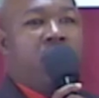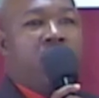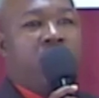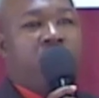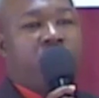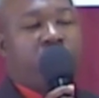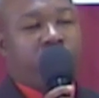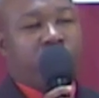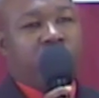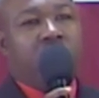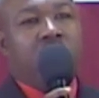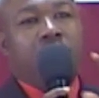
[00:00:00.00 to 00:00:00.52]
it
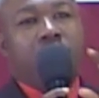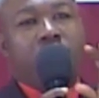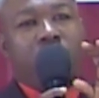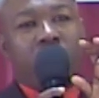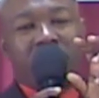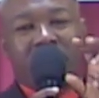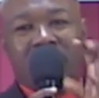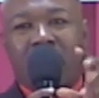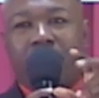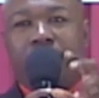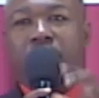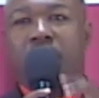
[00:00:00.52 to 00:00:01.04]
seems so
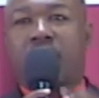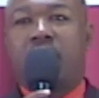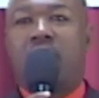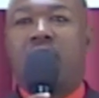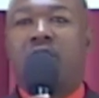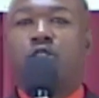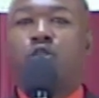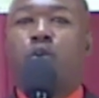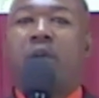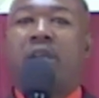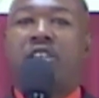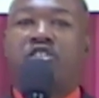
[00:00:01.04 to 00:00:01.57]

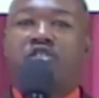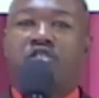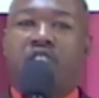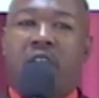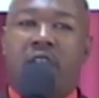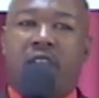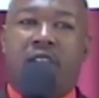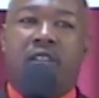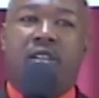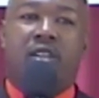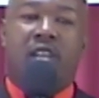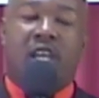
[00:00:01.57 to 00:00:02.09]
difficult to
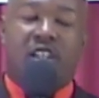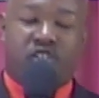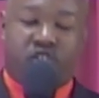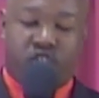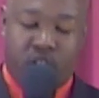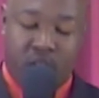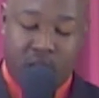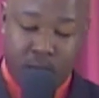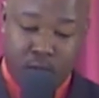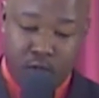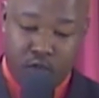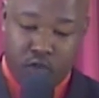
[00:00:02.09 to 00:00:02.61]
extend that
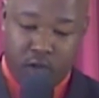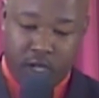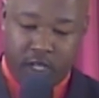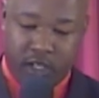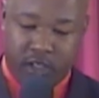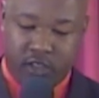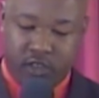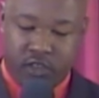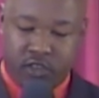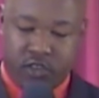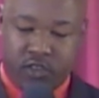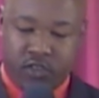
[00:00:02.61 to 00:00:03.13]
same
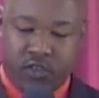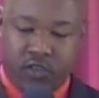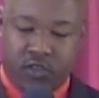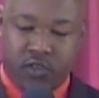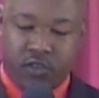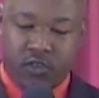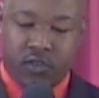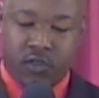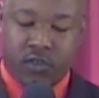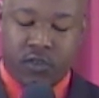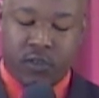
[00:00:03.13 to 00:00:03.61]
grace.